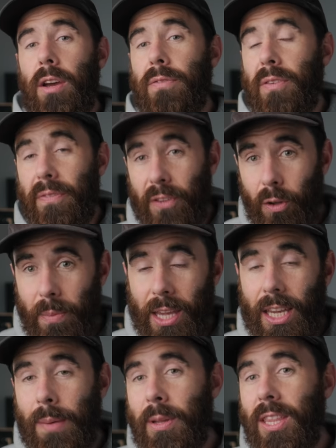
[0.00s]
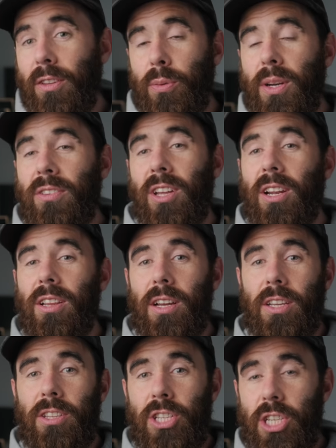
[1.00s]
for filmmaking, but this one is gonna
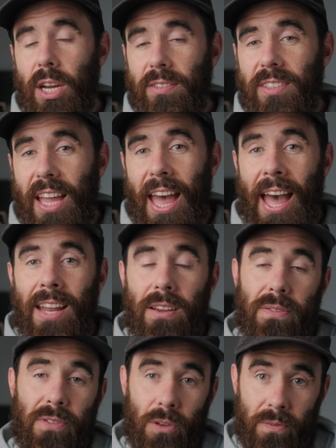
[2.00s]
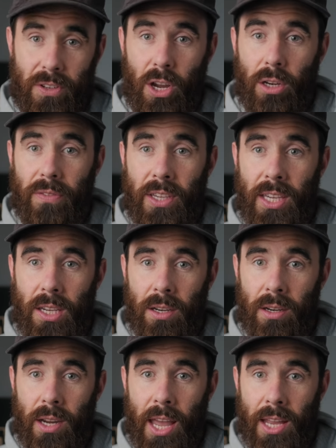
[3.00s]
look just at film photography
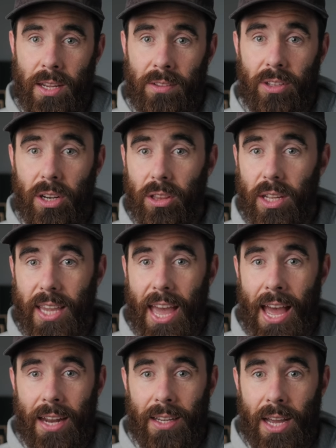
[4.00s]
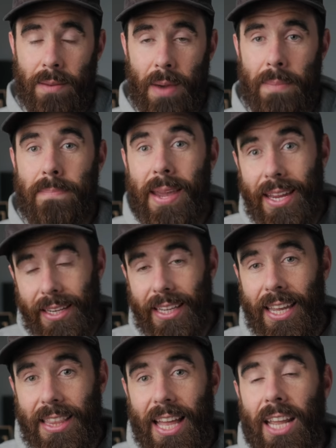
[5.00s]
gear, and it's gonna look at kind of my main
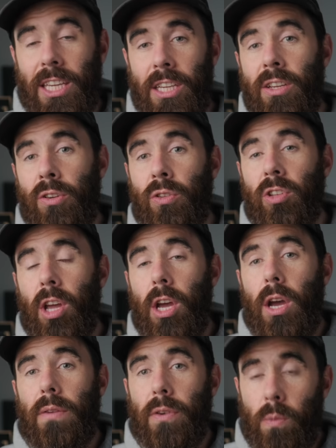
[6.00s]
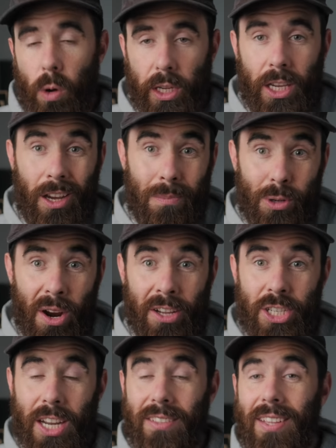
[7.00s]
kit that I use for working on
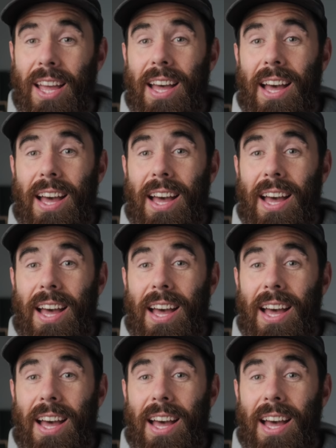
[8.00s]
projects.